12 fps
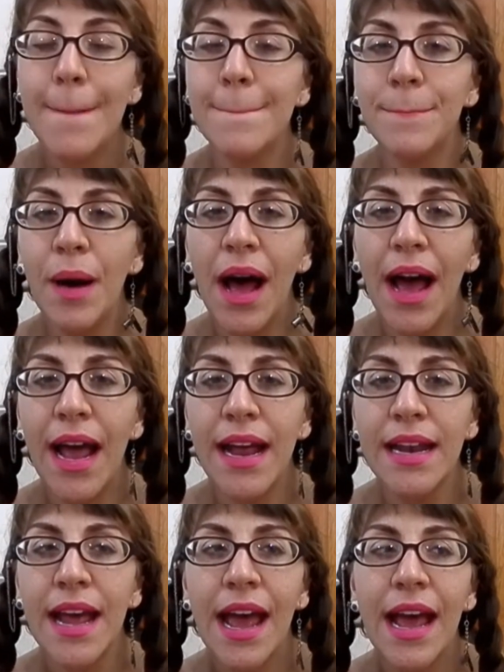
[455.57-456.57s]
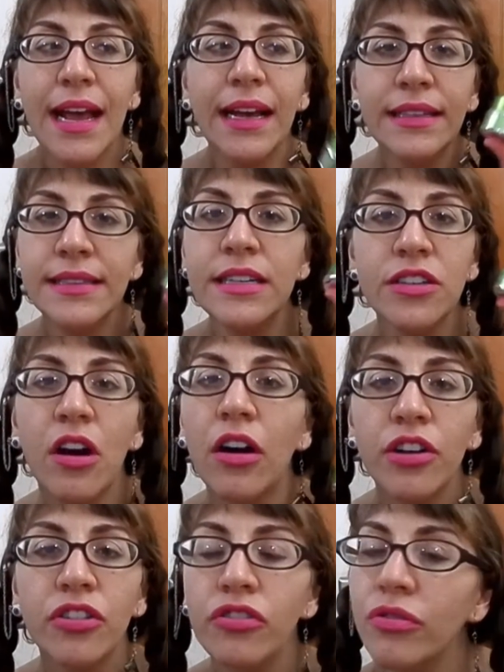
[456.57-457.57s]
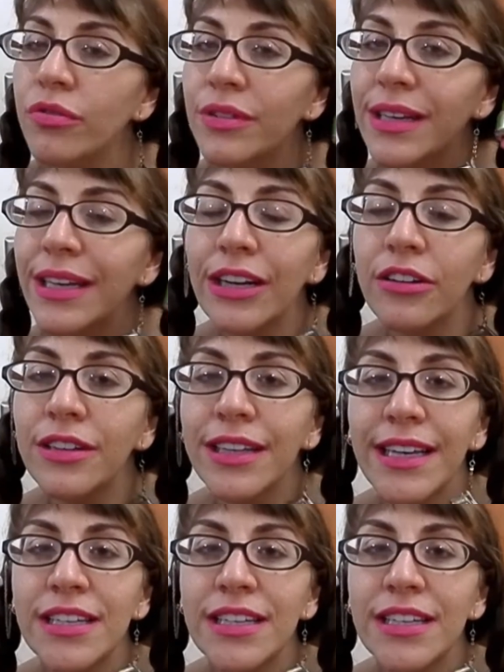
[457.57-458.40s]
But it did not do nearly